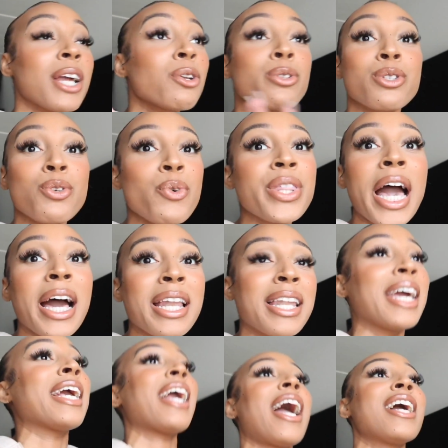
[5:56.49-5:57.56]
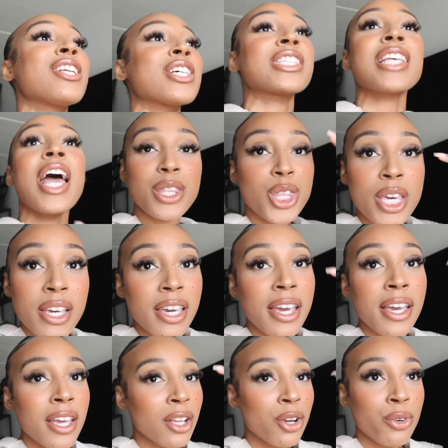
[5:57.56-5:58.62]
I don't do that. Like, I just,
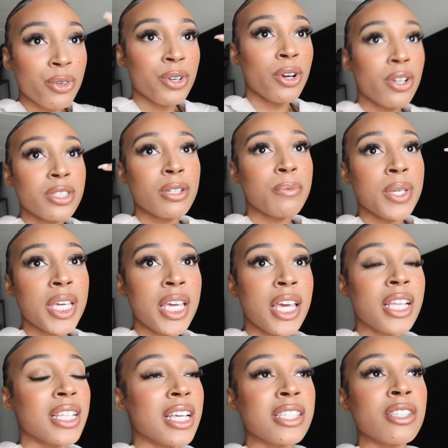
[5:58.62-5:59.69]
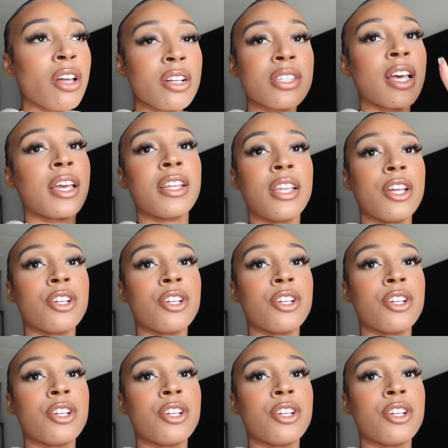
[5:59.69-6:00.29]
thinking in Creole to me is not second